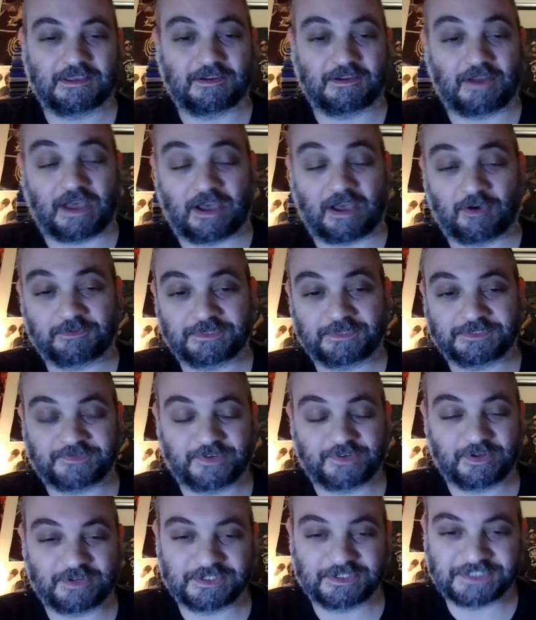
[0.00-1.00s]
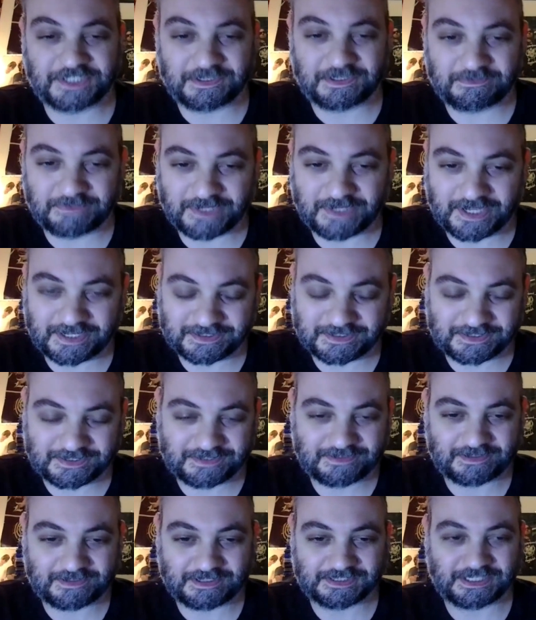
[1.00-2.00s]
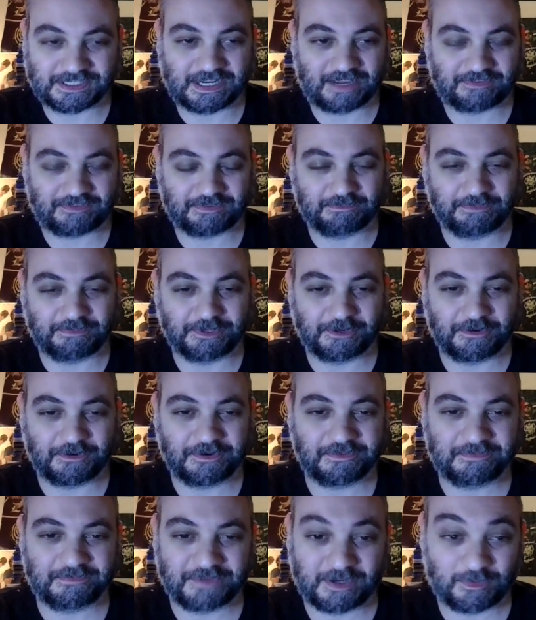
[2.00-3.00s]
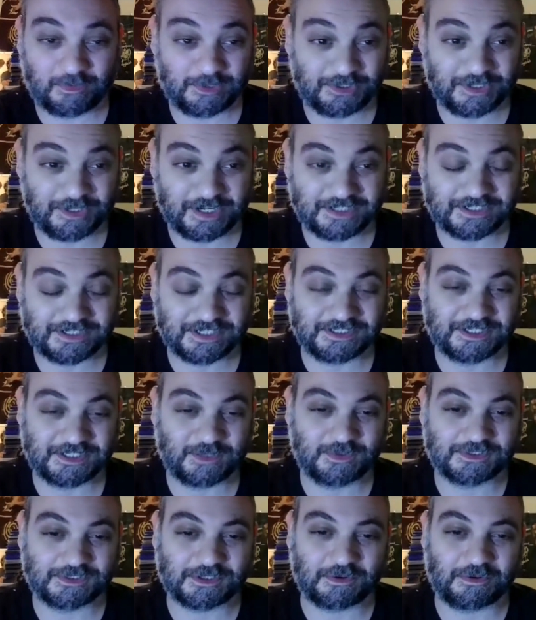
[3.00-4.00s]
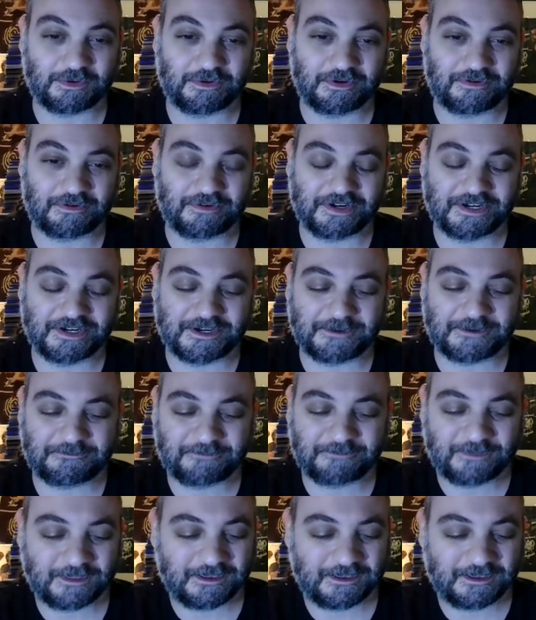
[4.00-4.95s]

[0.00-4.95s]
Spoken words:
Yeah, I hope this video doesn't get blocked, because then I have to blur it, but I wish you guys could see what's going on right now.